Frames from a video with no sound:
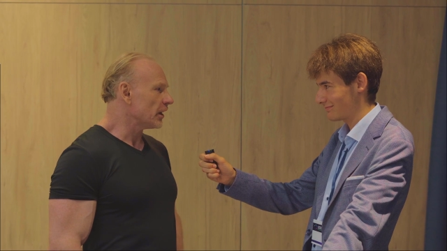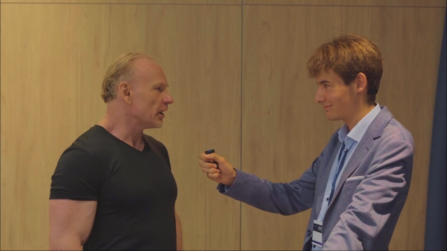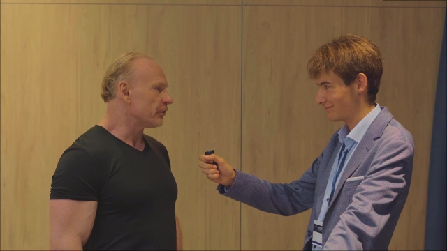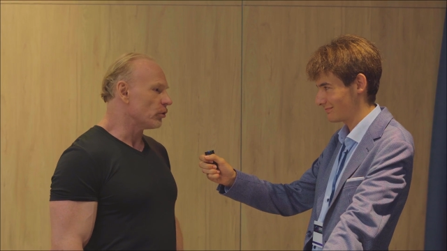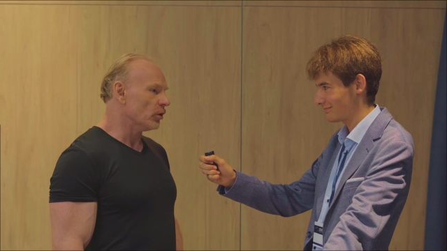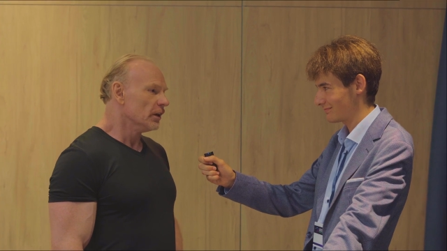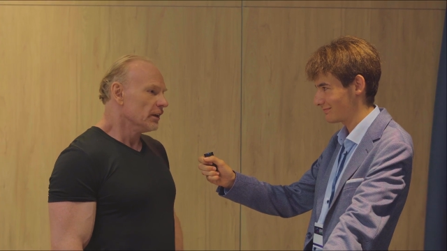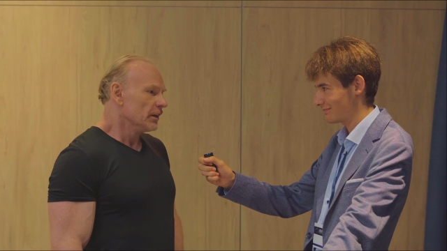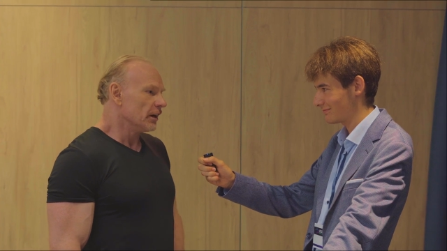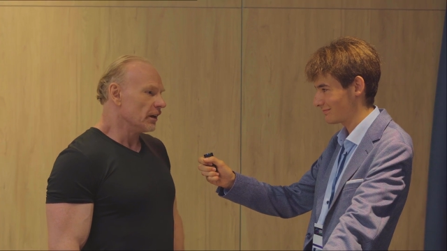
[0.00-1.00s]
Speaker 1: to life or
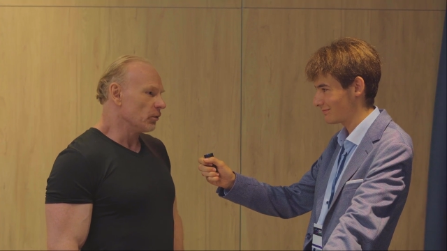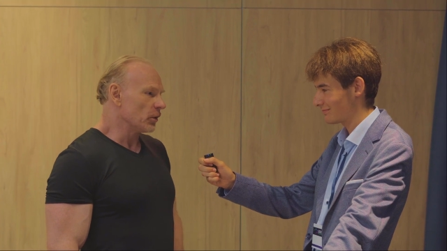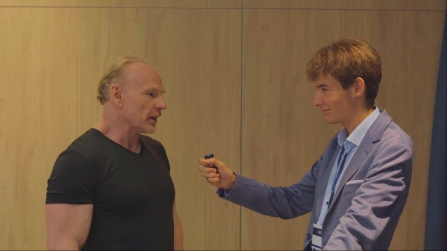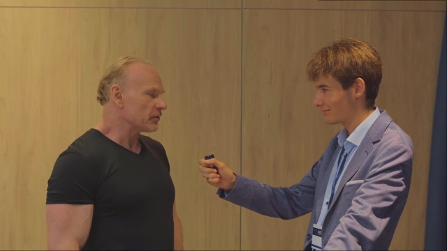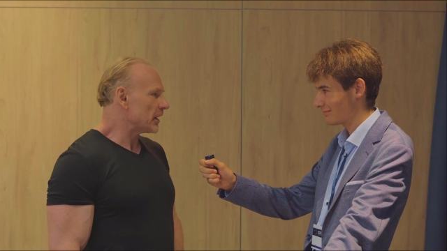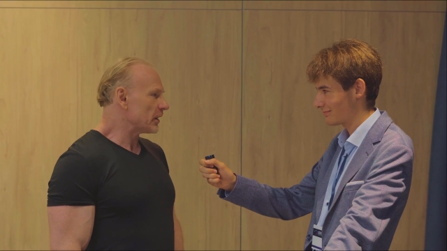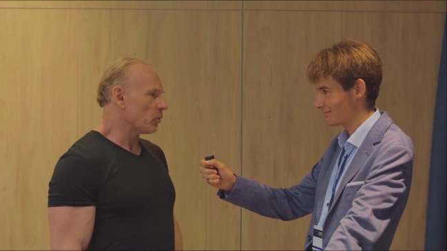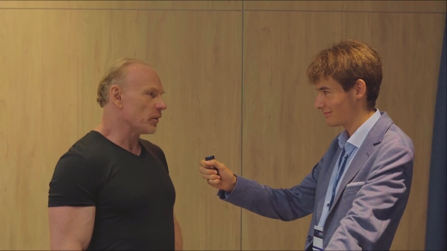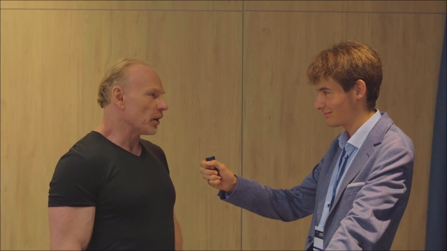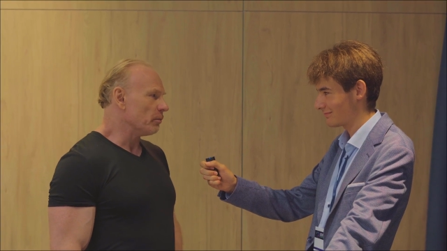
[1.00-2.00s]
uh, without
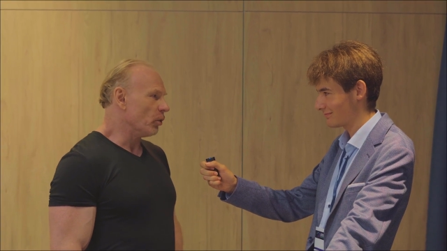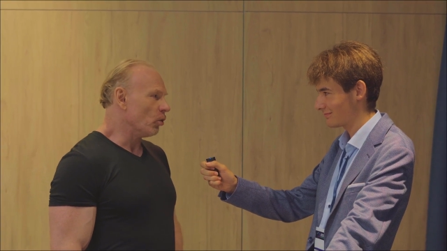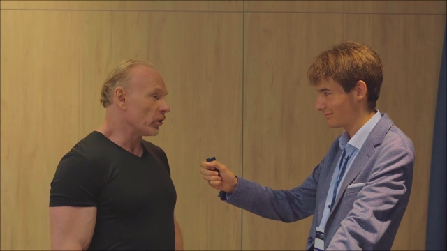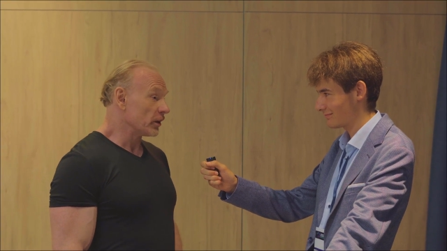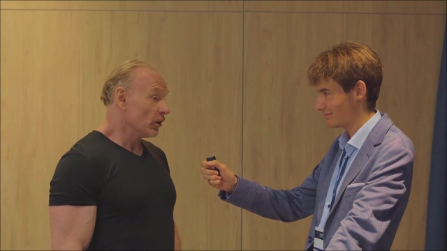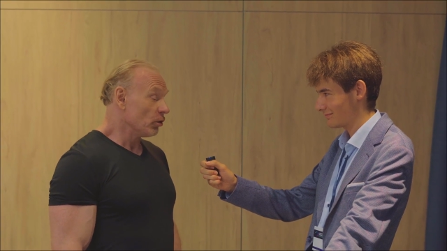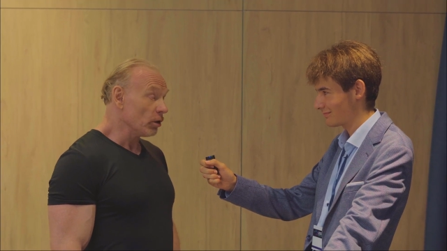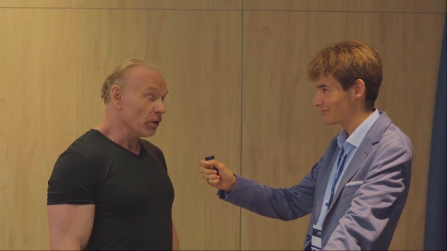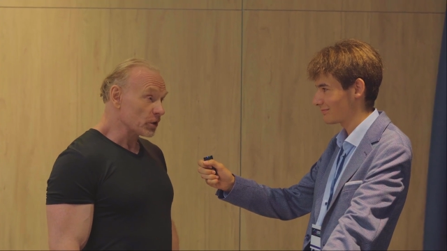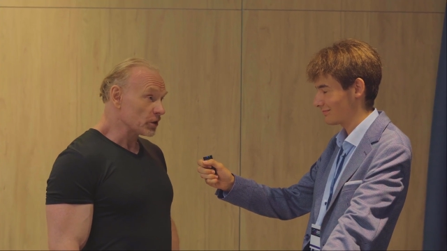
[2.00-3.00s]
death we'll become bored,
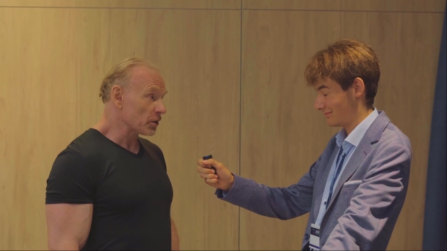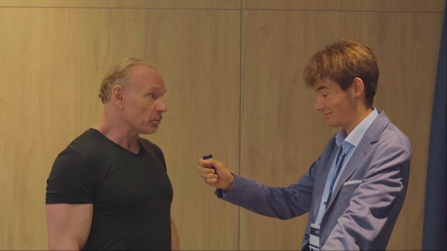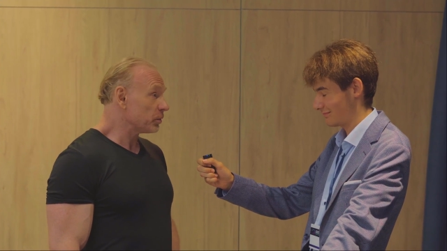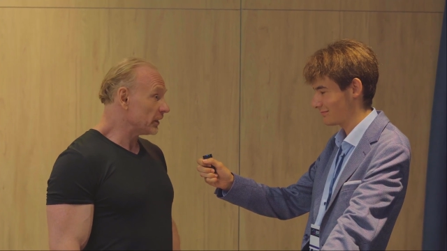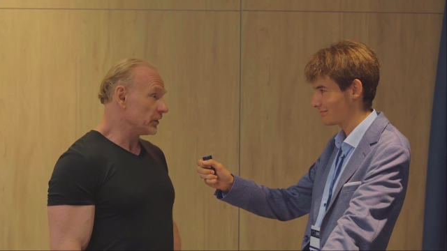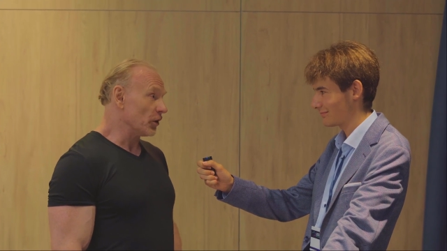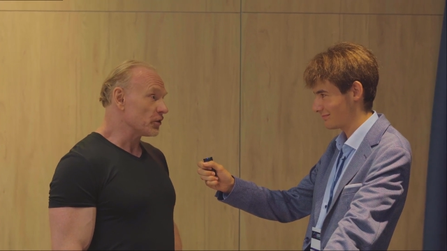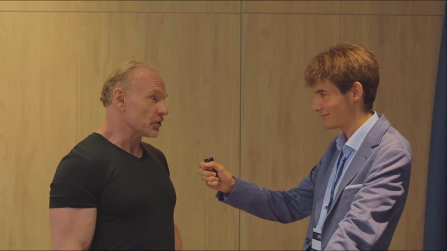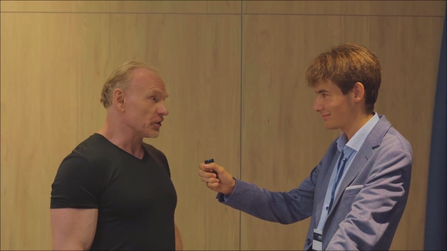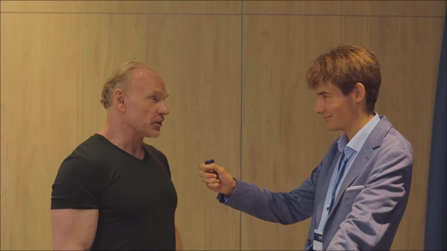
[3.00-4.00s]
all of which is complete
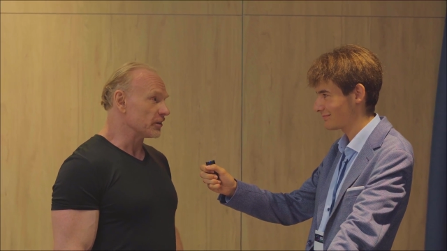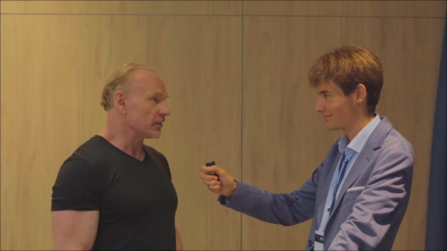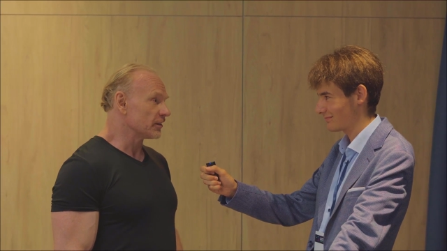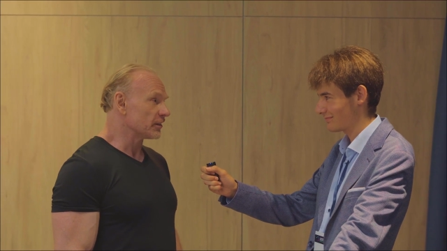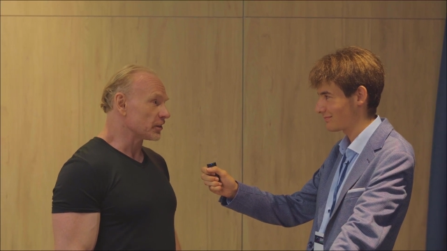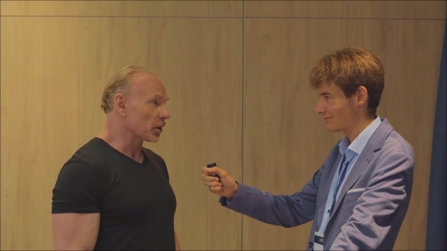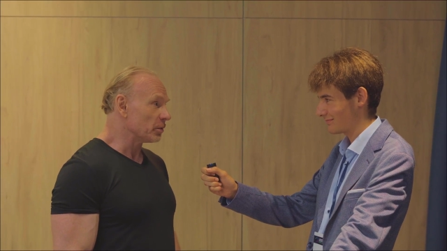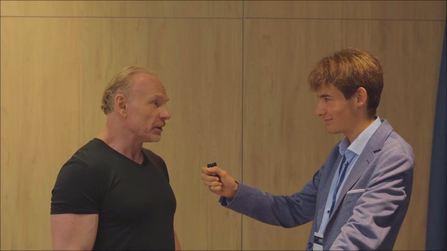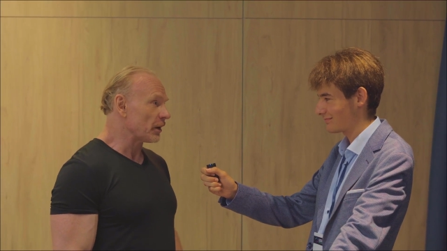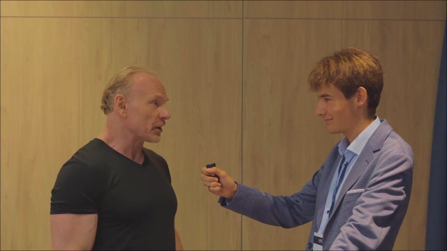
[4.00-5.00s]
nonsense and just a
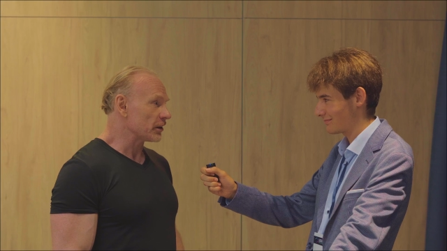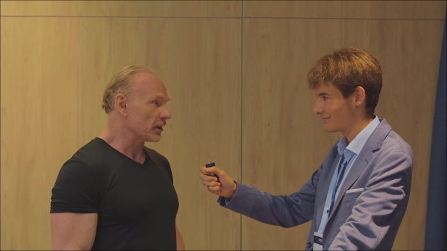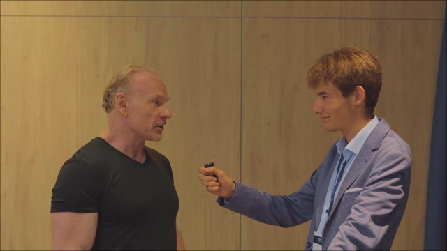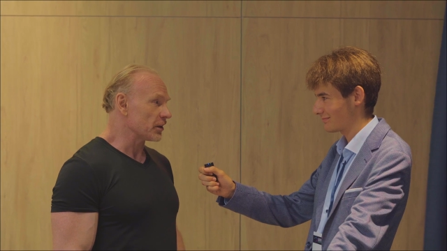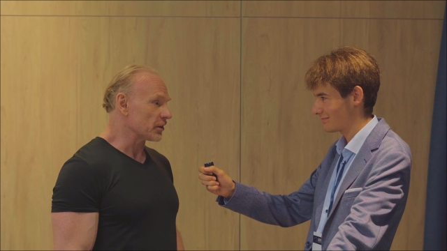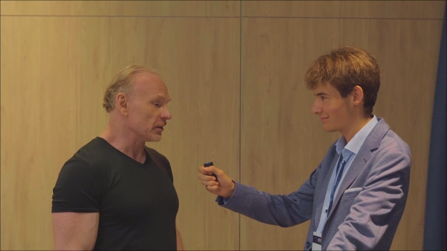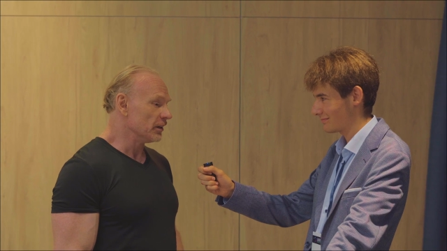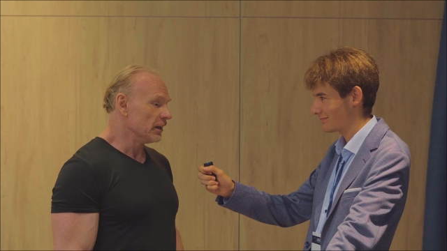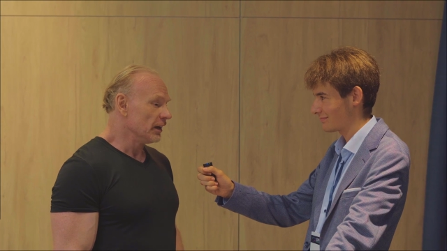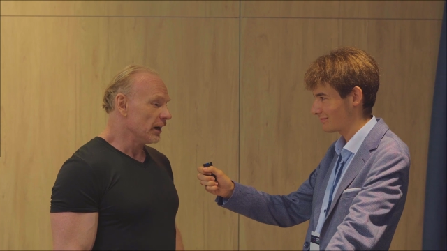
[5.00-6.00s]
complete rationalization.